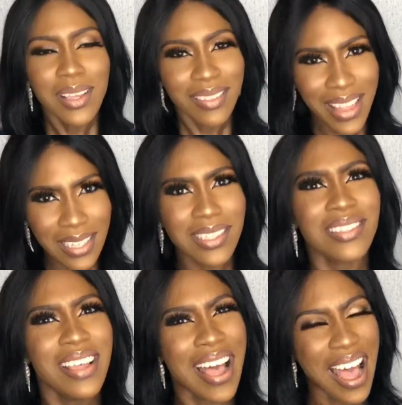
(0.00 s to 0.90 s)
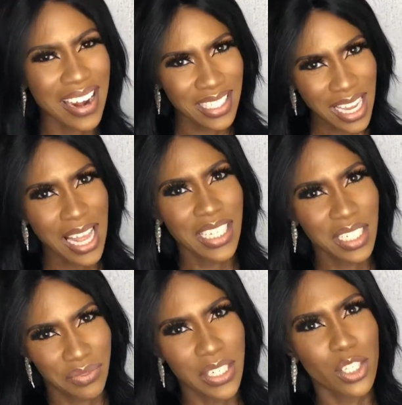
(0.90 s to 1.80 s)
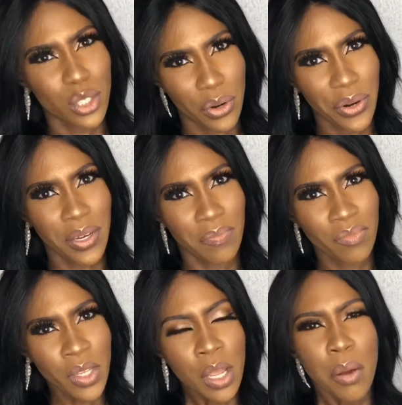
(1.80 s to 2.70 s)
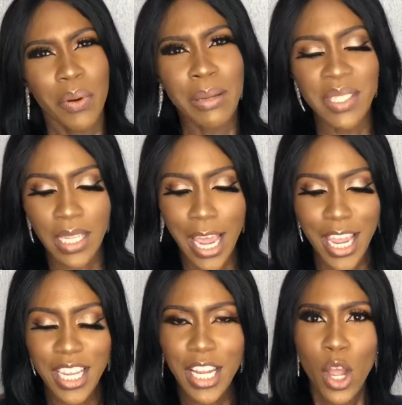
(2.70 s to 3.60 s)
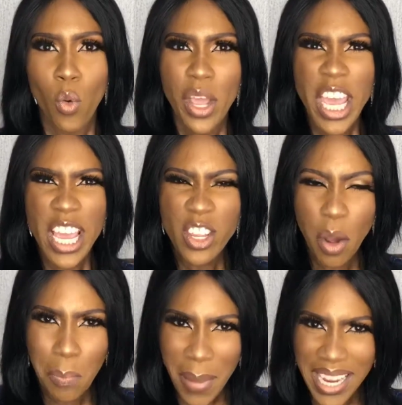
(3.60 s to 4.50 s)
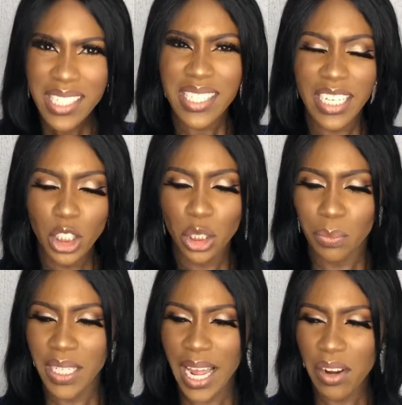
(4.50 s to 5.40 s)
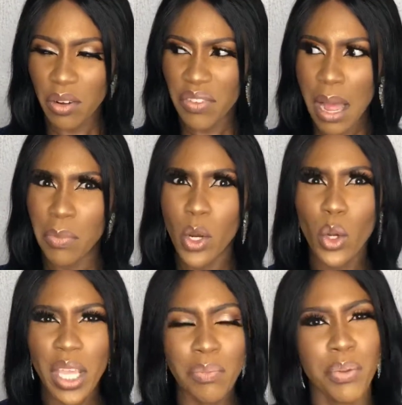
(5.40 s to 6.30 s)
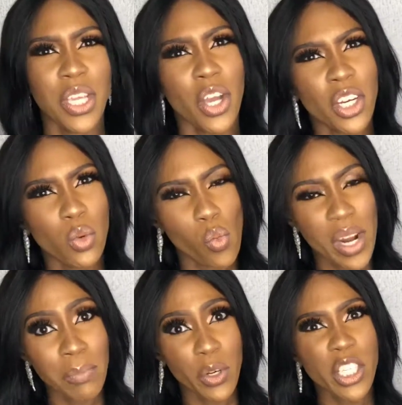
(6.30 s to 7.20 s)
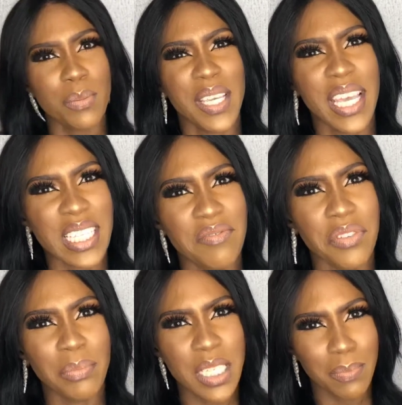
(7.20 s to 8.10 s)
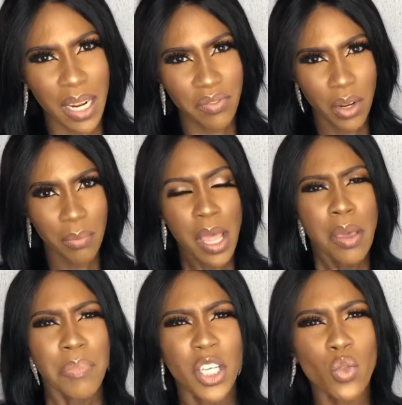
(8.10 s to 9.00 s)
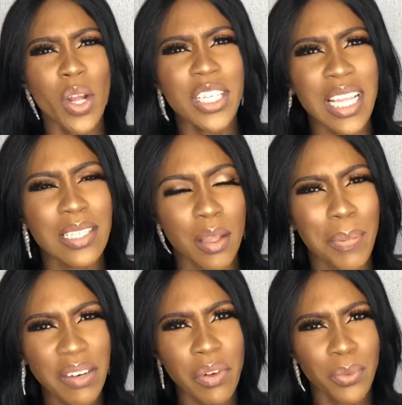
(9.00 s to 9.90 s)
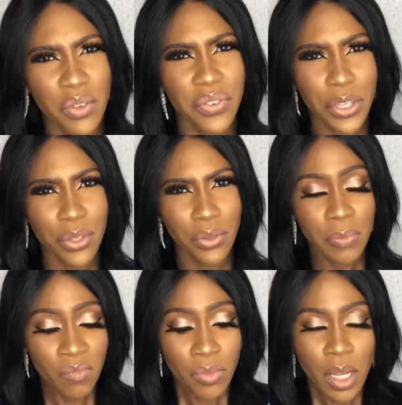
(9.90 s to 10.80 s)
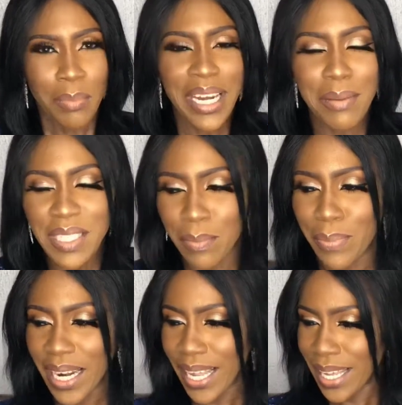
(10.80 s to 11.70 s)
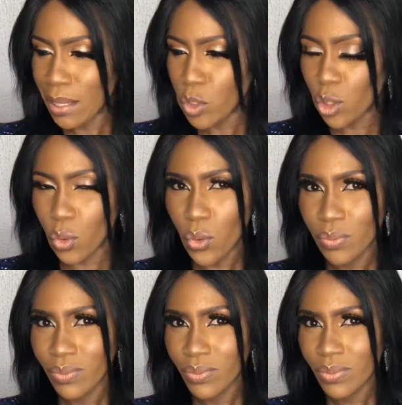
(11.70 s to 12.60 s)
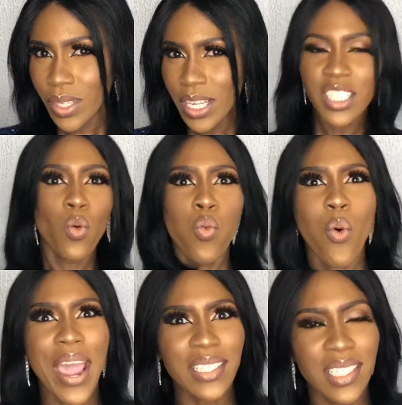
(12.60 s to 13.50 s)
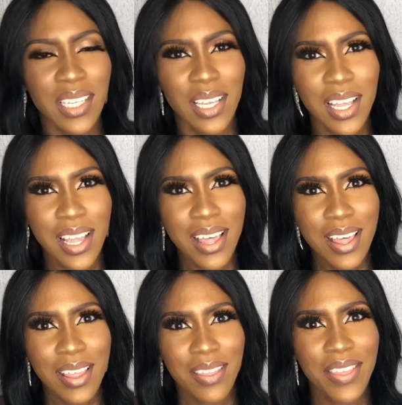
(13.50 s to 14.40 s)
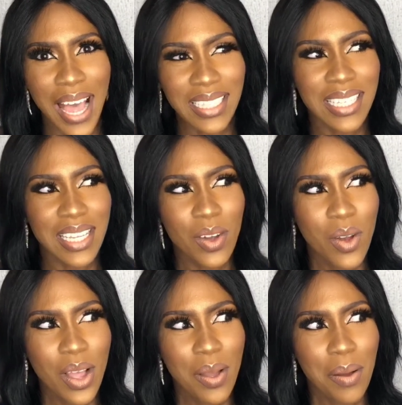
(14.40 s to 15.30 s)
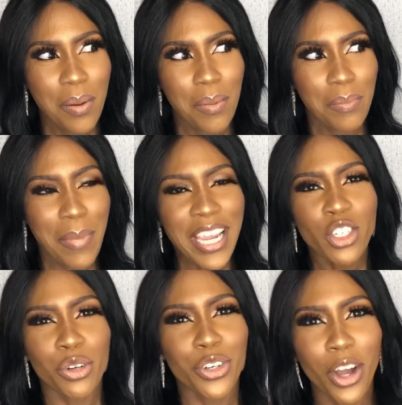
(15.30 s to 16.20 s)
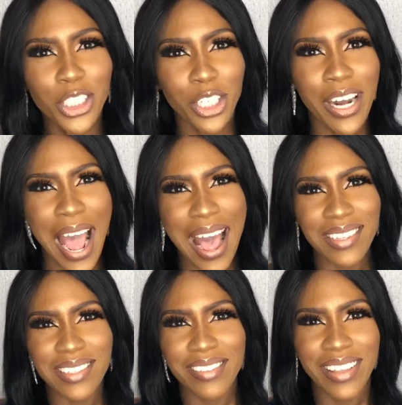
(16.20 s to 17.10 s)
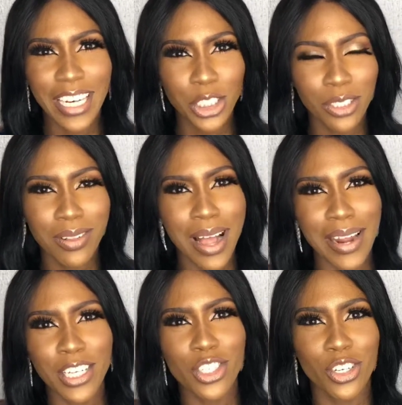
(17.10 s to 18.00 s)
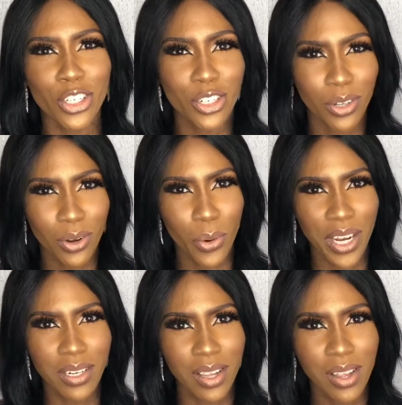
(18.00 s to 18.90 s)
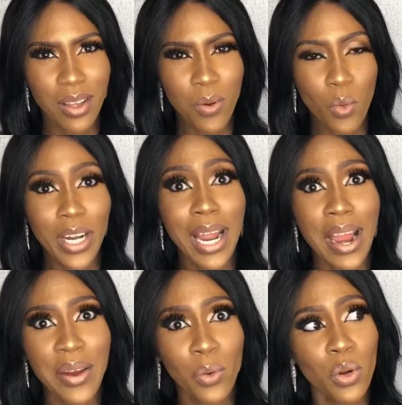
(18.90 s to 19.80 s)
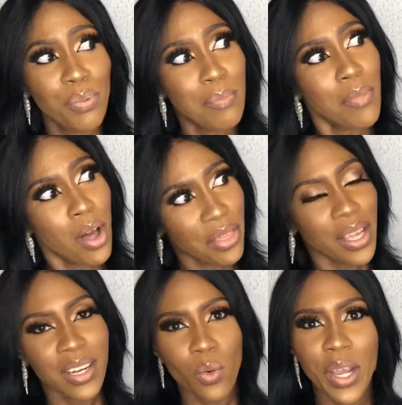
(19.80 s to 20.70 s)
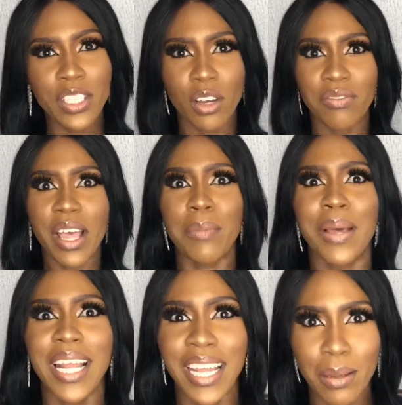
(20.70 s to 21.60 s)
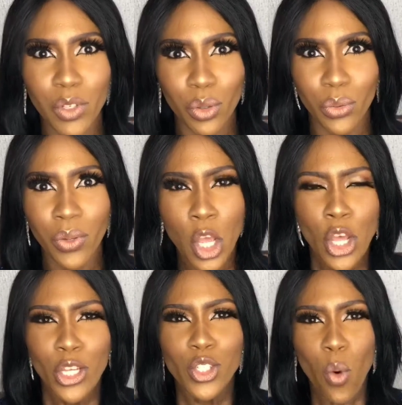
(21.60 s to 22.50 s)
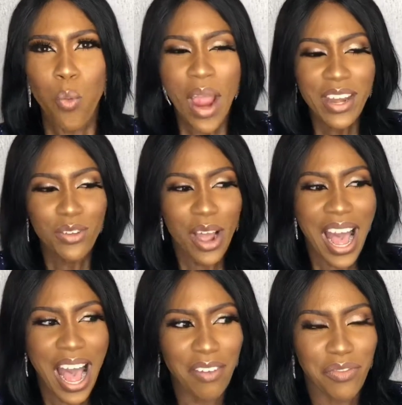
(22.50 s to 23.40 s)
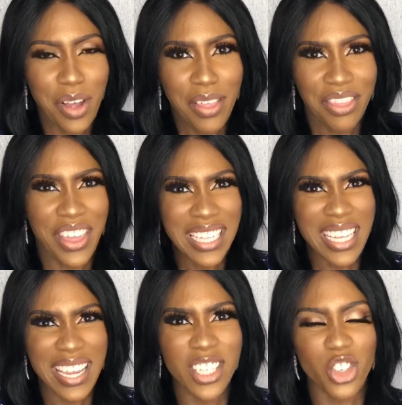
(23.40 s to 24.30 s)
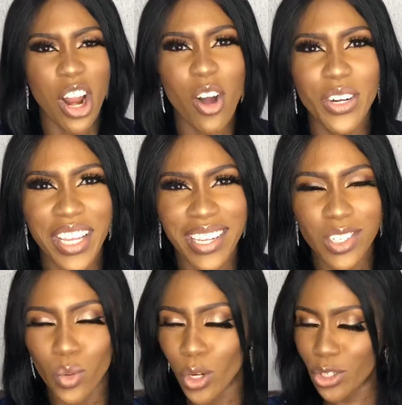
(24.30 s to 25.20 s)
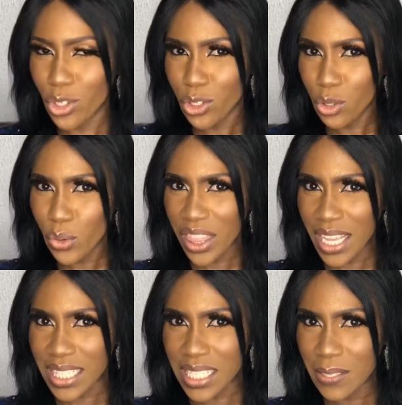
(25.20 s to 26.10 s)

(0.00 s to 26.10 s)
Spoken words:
That's an entirely different story. But I'm saying your mindset should be that of, I'm looking beyond what I'm going to be getting from this platform. Because what does the platform do for you? My name is Ebele Enemchukwu. The weight that my introduction as national and international queen would carry would be more than the weight of Ebele Enemchukwu. So when you have that extra audience, what do you do with it?